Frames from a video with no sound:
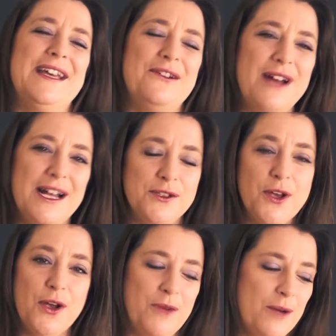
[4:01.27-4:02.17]
Right,
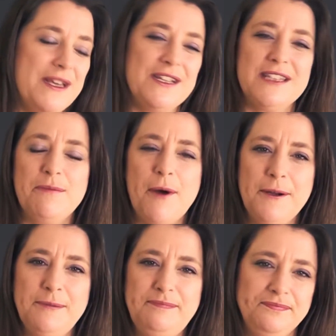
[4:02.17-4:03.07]
so mommy's at the
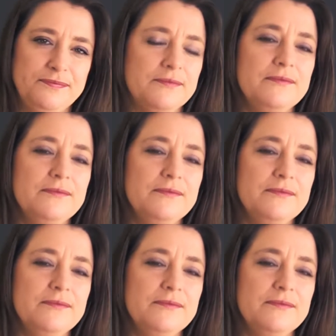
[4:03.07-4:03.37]
bottom.